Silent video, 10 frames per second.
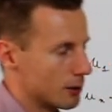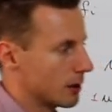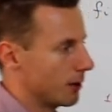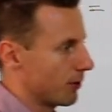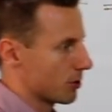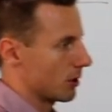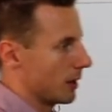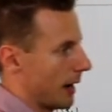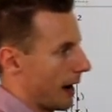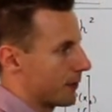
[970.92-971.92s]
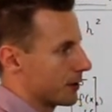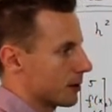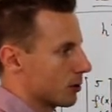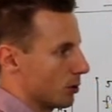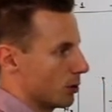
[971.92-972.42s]
artificially
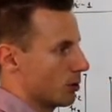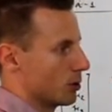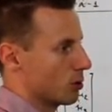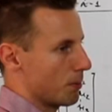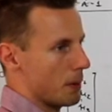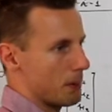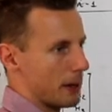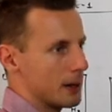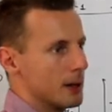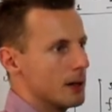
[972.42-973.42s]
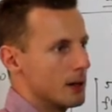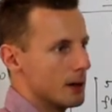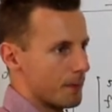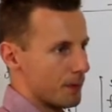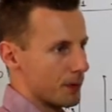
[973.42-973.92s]
added to, to mimic
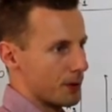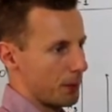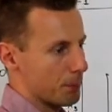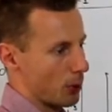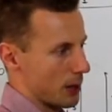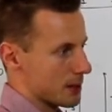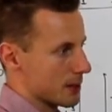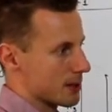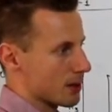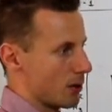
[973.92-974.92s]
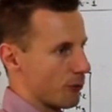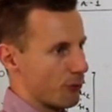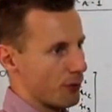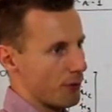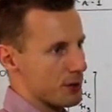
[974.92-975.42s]
the presence
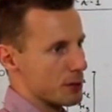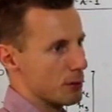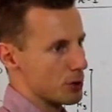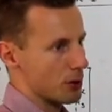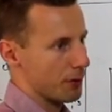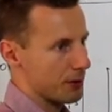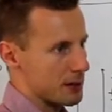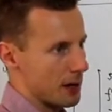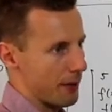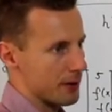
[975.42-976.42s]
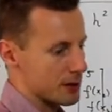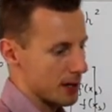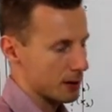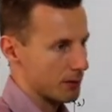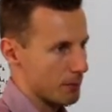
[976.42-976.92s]
of, of the solution on the other
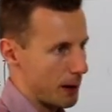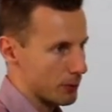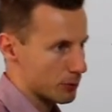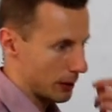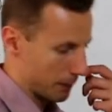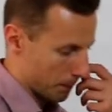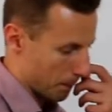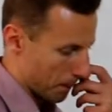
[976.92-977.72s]
side of the boundary.